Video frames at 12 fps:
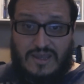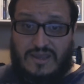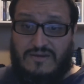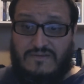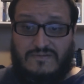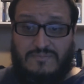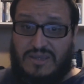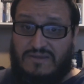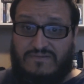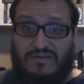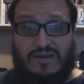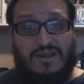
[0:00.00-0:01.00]
It is
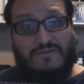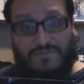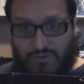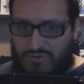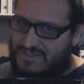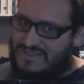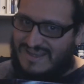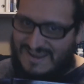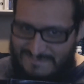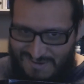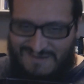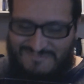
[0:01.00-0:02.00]
amazing. And of course, I
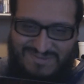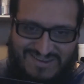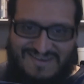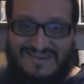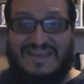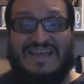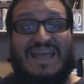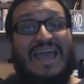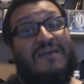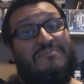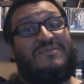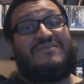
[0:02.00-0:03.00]
popped in
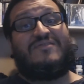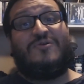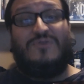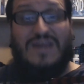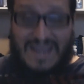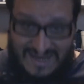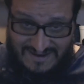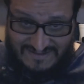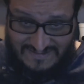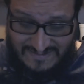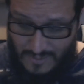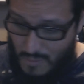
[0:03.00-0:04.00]
episode
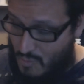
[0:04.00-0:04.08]
8,